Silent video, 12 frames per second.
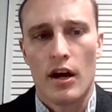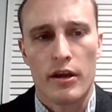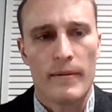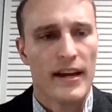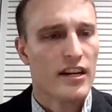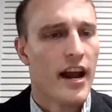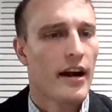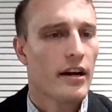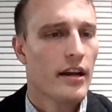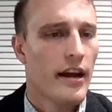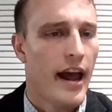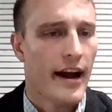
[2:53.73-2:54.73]

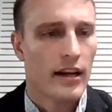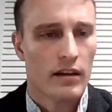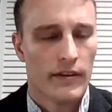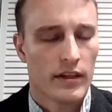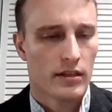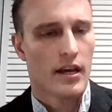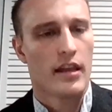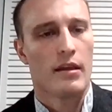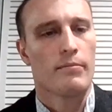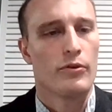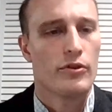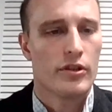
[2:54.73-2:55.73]
humanitarian activists, say
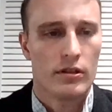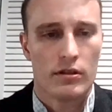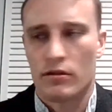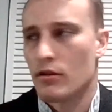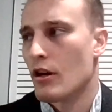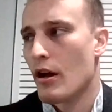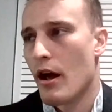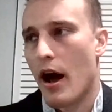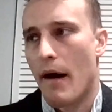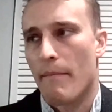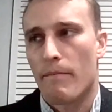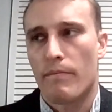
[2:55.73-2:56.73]
that Bucha is
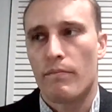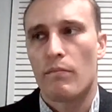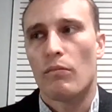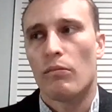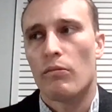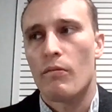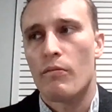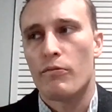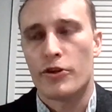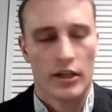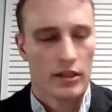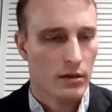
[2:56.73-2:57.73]

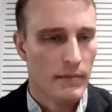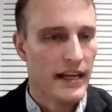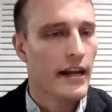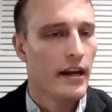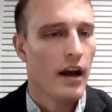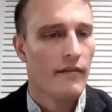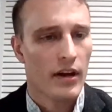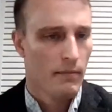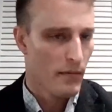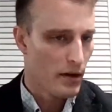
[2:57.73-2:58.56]
just the beginning of it.